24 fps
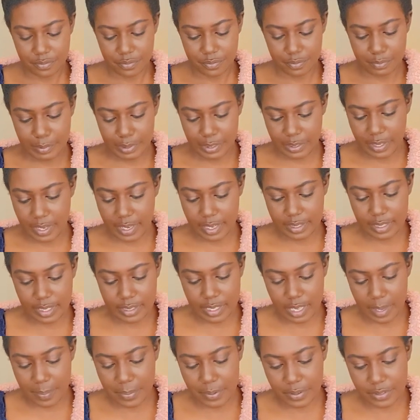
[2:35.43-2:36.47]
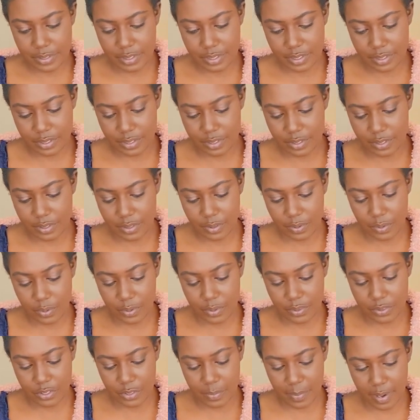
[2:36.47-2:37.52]
But you can't let that person
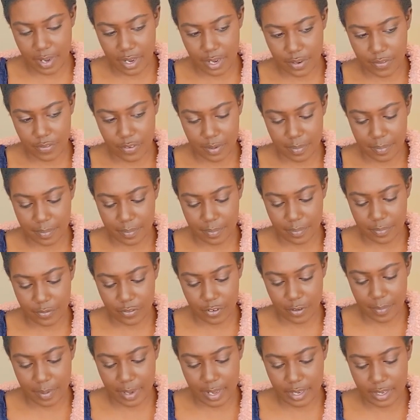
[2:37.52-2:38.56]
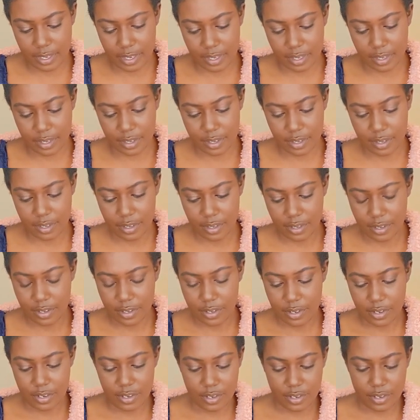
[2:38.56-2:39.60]
hold you back from getting,
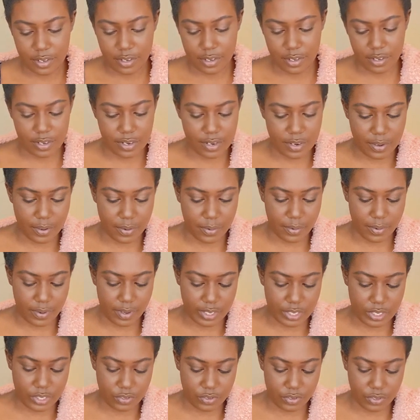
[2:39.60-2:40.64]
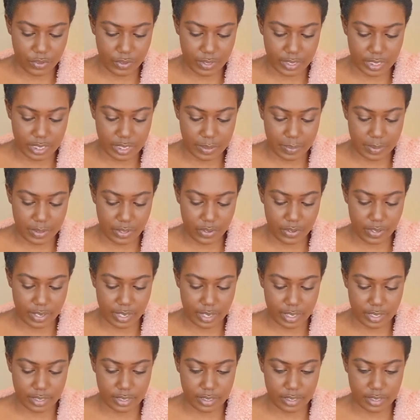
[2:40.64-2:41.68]
you know, a true
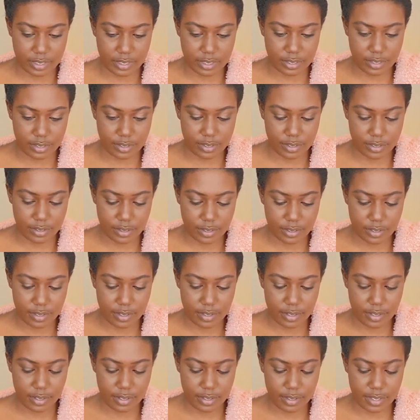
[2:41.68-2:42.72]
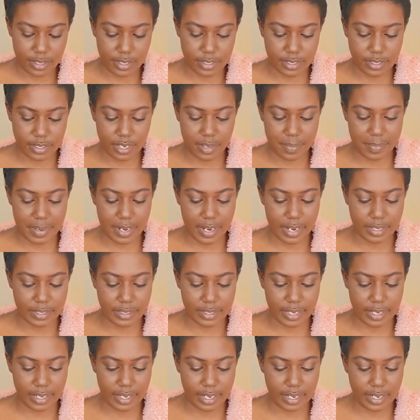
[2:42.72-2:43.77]
experience that is going to be
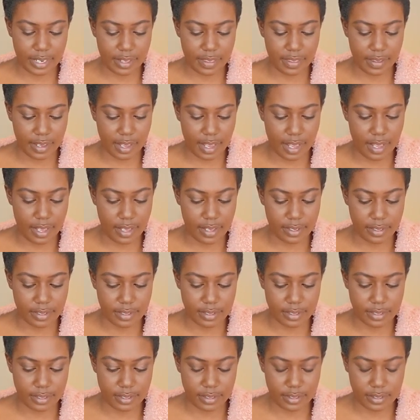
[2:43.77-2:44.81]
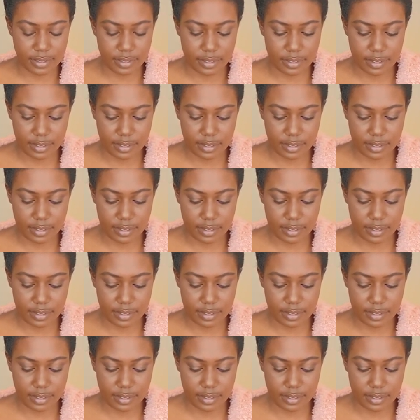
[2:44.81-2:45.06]
unlike anything else.